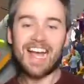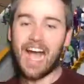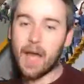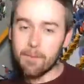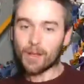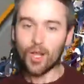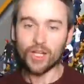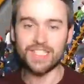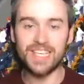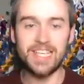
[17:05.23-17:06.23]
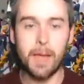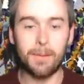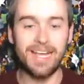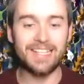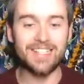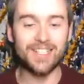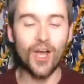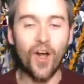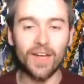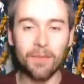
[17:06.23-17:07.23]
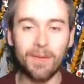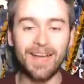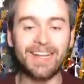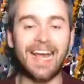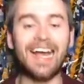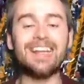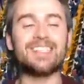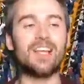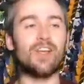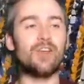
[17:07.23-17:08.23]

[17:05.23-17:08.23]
And Belotti, playing as the target man, has